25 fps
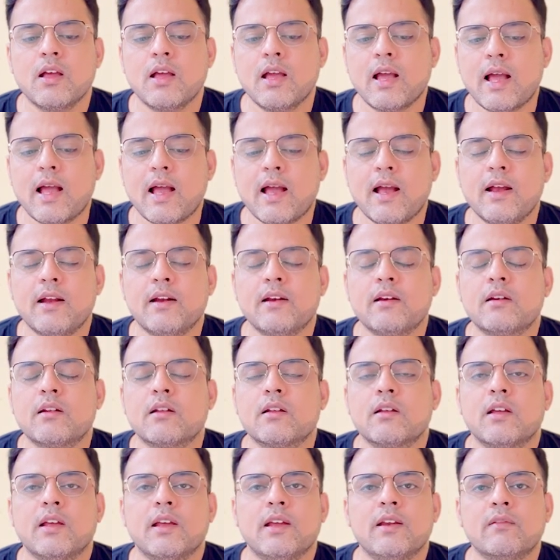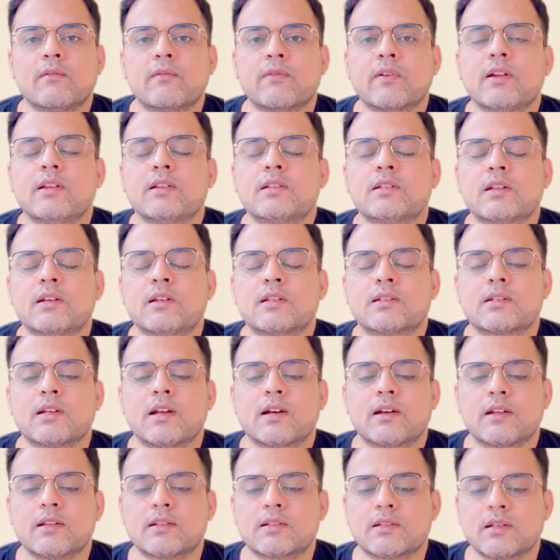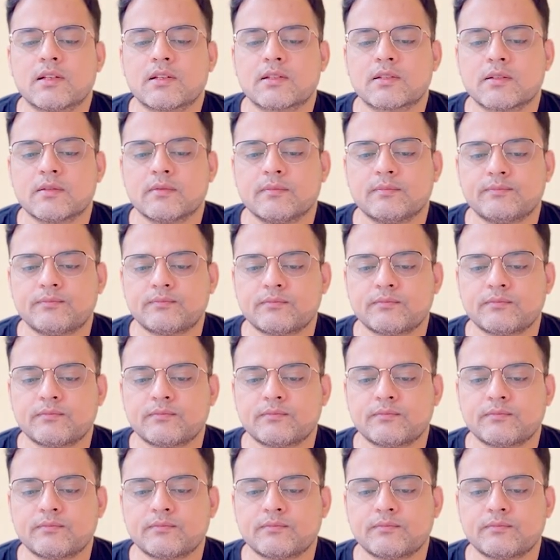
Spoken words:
and inferential statistics